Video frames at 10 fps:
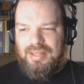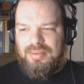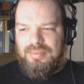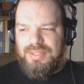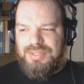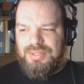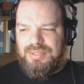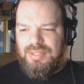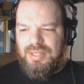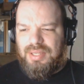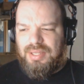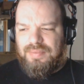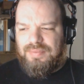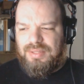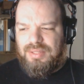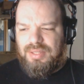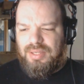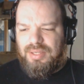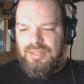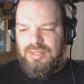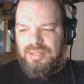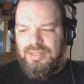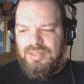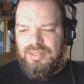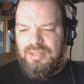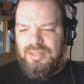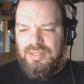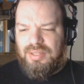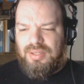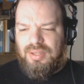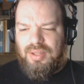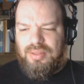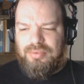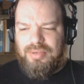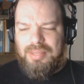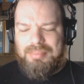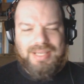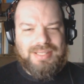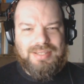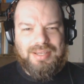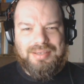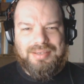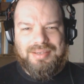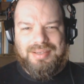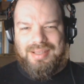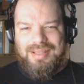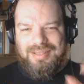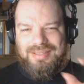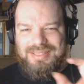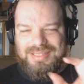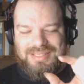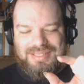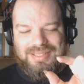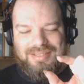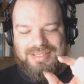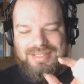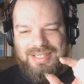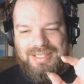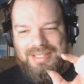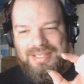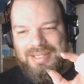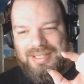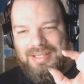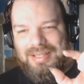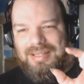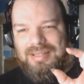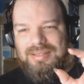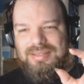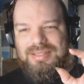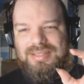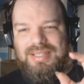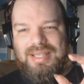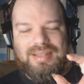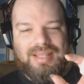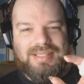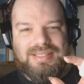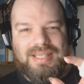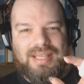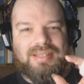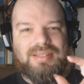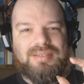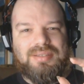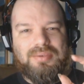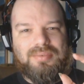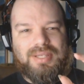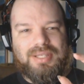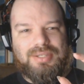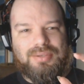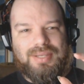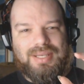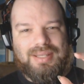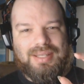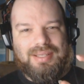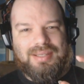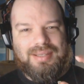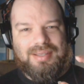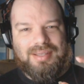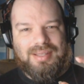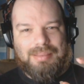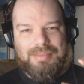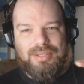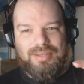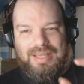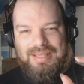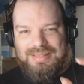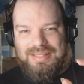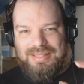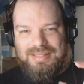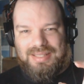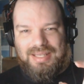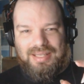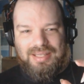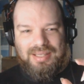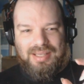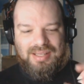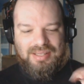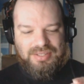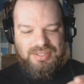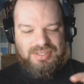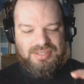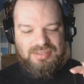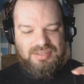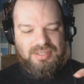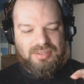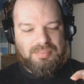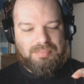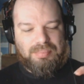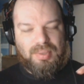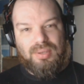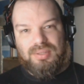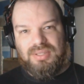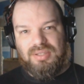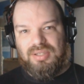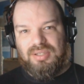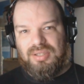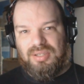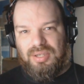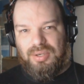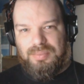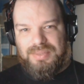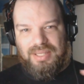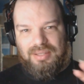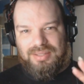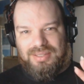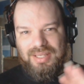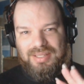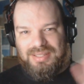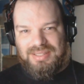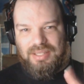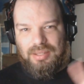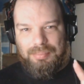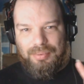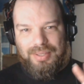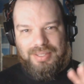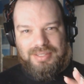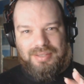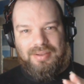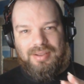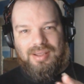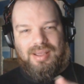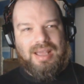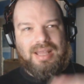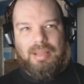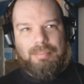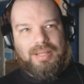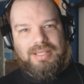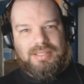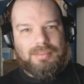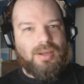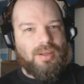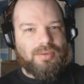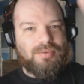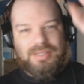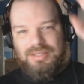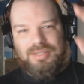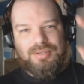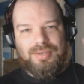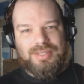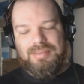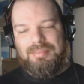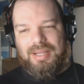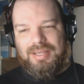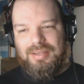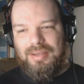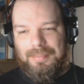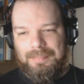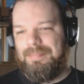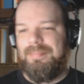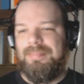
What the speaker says: which I've done all throughout Megaton. There's these little tiny set lights that don't really do anything. I mean, you can't set the setting. They're just little balls of globes that looks like stealth boys, and I placed them all across the doors in Megaton.